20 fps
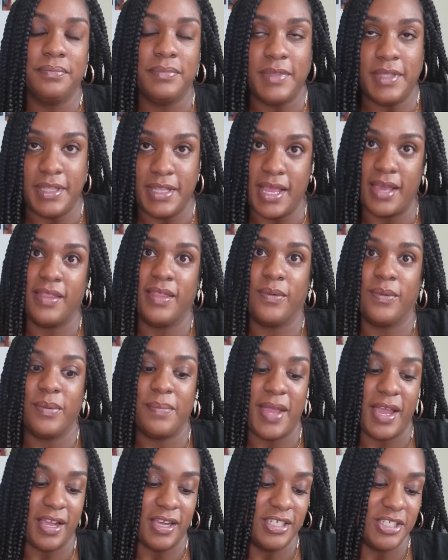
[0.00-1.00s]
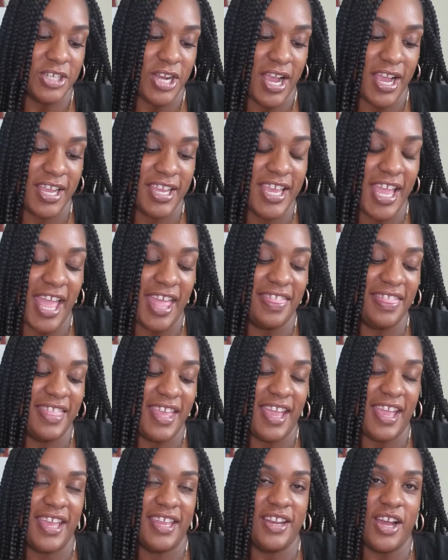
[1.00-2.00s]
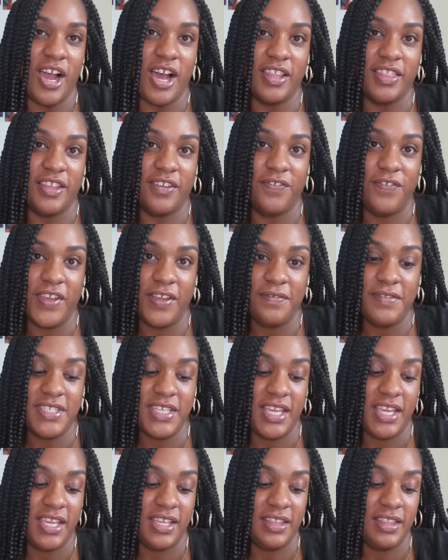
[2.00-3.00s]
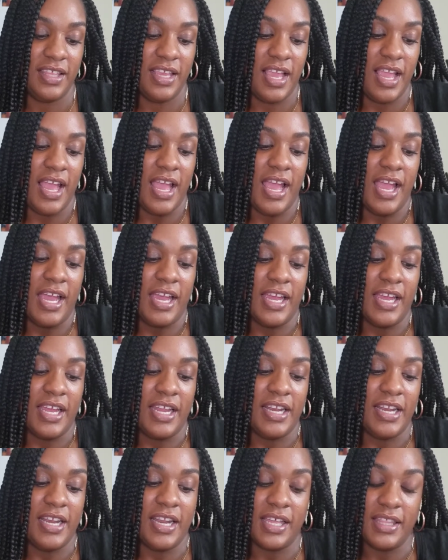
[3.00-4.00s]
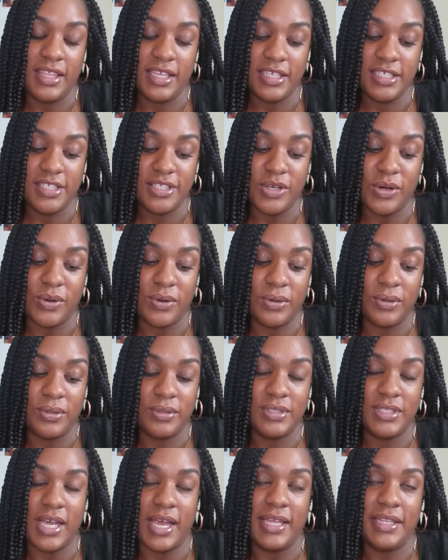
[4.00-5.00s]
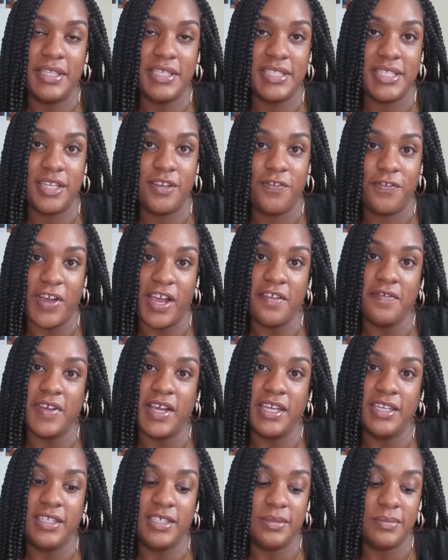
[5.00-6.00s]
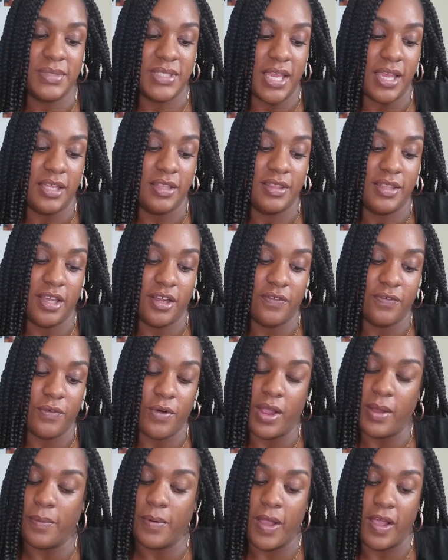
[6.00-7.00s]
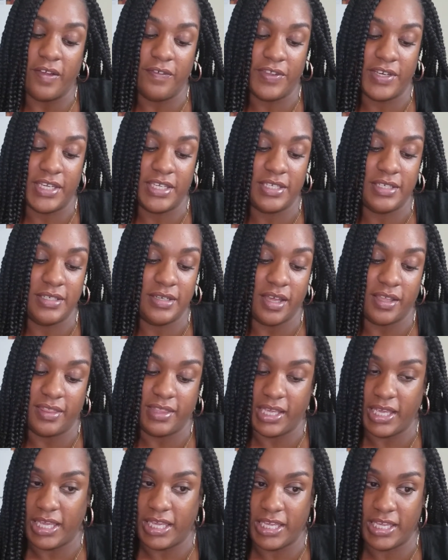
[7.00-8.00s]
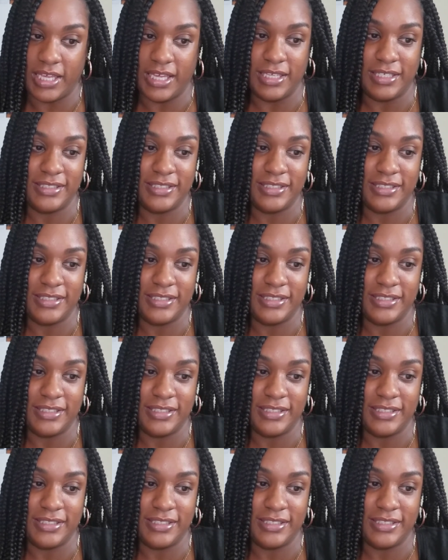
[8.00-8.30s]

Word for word: now that we're back on track. And then on the 15th, nothing sold. I listed five items and therefore I profited nothing.